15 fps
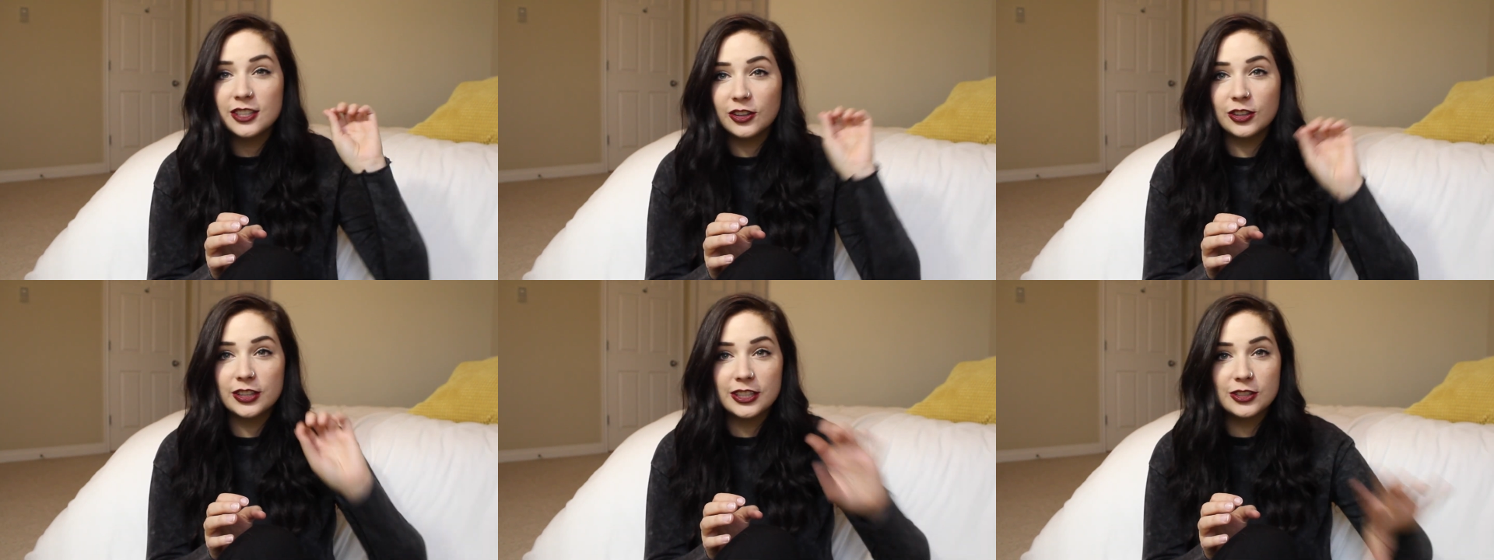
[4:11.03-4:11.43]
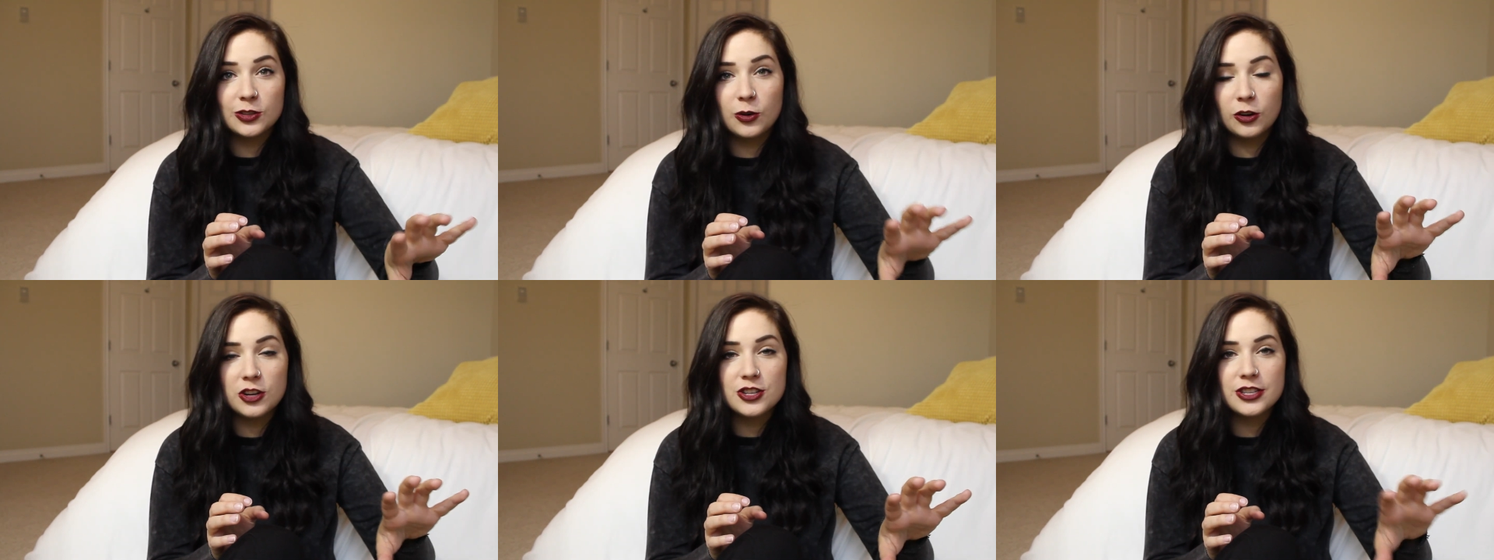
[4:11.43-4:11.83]
They were these
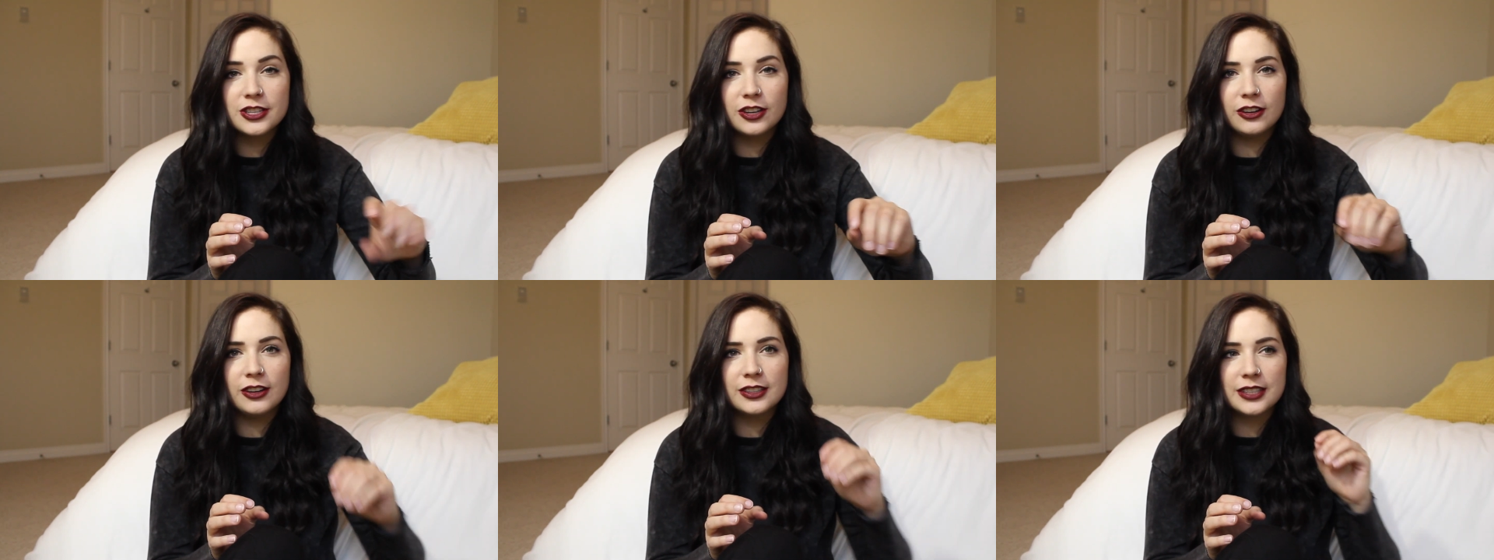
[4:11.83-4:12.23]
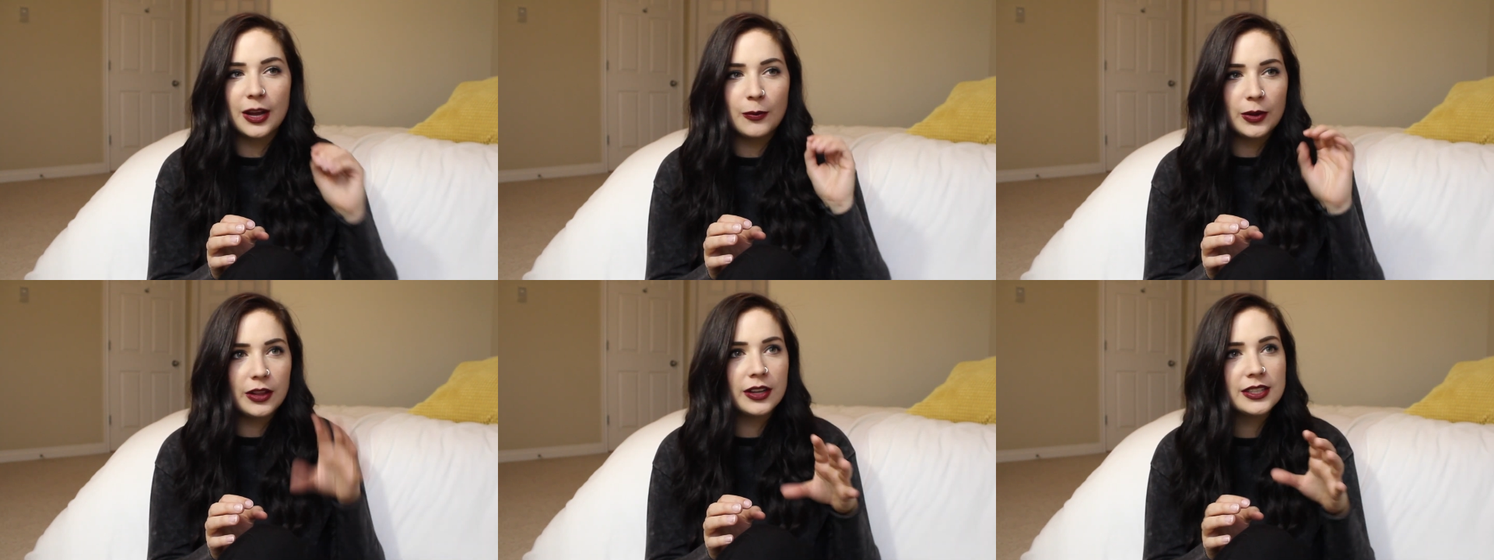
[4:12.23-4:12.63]
gorgeous girls,
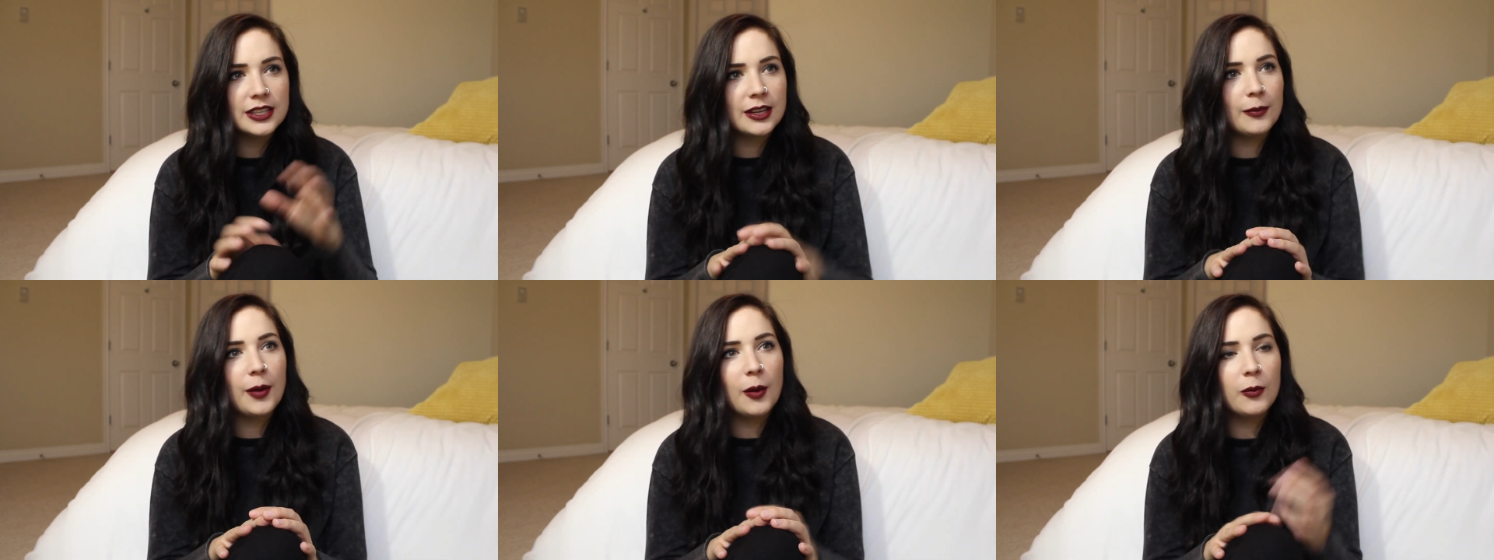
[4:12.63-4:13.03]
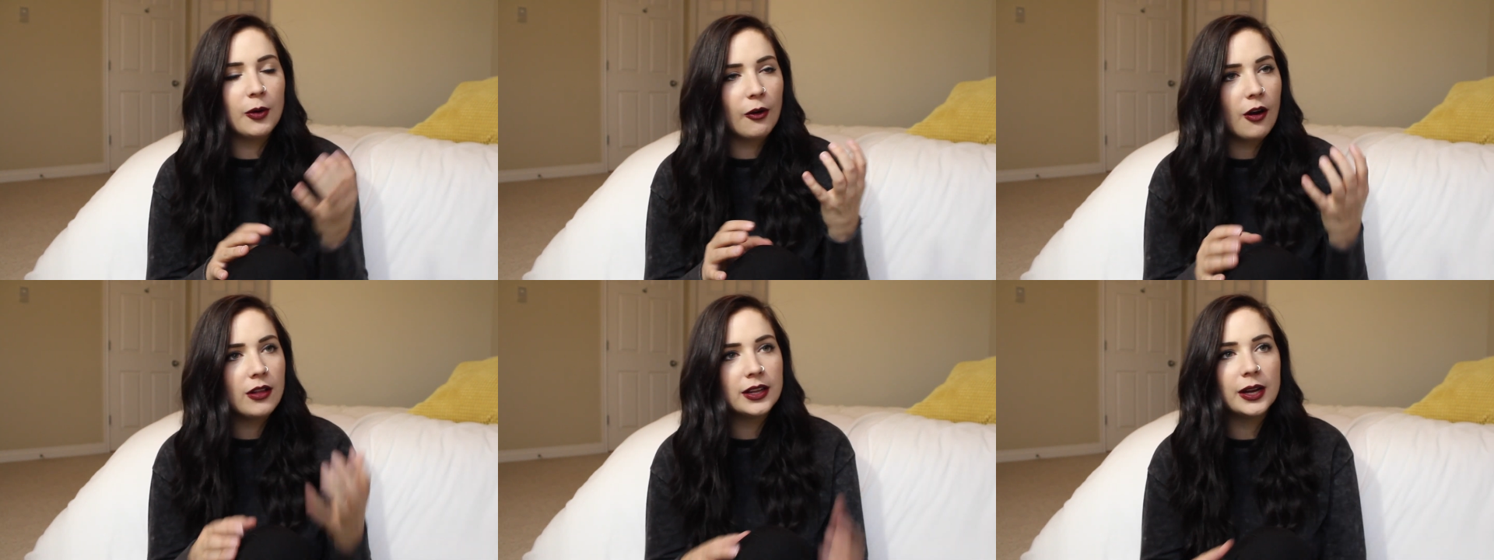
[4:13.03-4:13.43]
and we looked at them and we
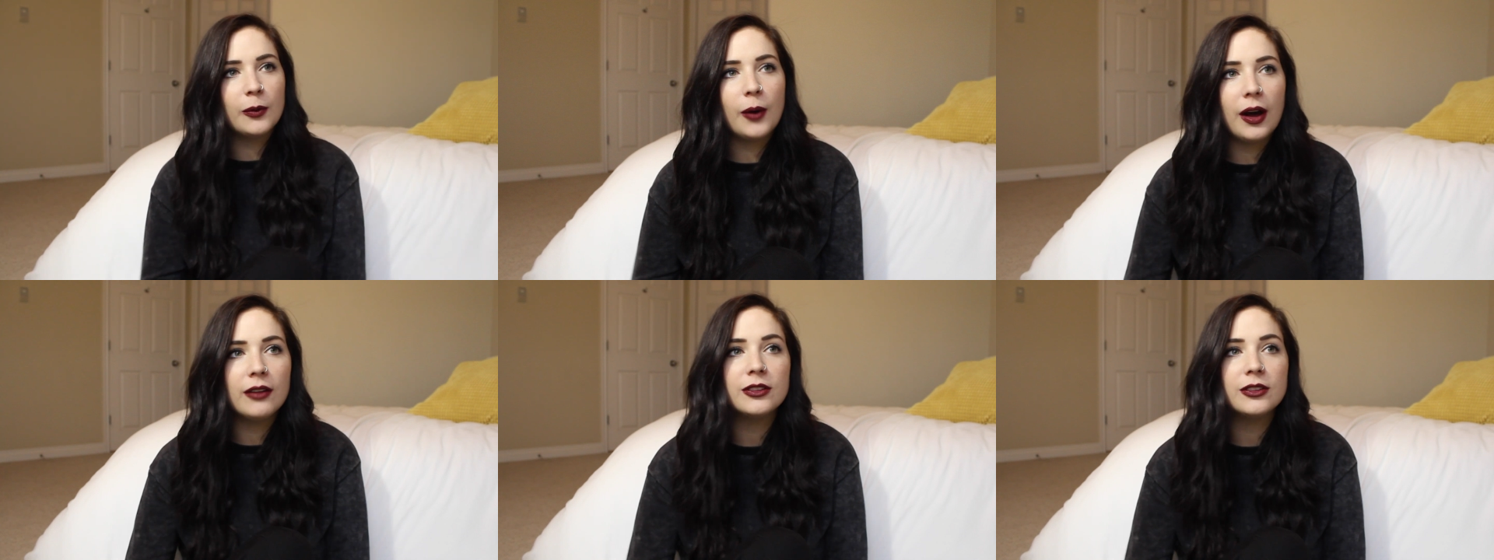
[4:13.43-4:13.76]
were all like, wow,